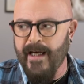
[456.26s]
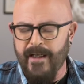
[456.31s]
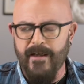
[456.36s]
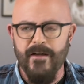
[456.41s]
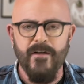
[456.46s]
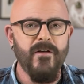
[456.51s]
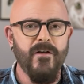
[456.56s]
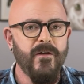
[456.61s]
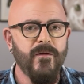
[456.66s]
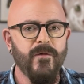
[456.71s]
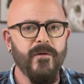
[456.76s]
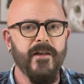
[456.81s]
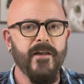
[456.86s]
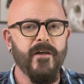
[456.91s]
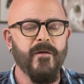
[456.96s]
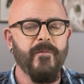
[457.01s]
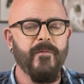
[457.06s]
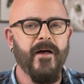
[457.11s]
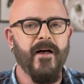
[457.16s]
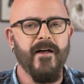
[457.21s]
Add a new
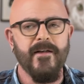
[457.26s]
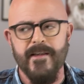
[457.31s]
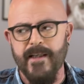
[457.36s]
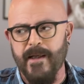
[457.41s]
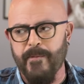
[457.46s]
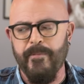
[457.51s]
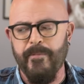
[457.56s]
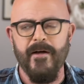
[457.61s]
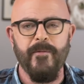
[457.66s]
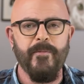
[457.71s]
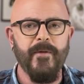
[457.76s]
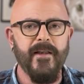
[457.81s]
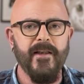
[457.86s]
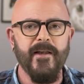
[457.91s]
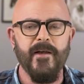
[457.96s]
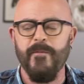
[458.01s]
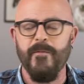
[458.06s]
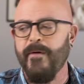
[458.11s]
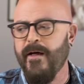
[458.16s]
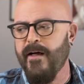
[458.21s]
litter box, that puppy
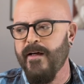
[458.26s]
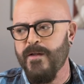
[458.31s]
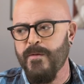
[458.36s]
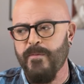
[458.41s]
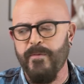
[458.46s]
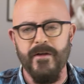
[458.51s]
litter box.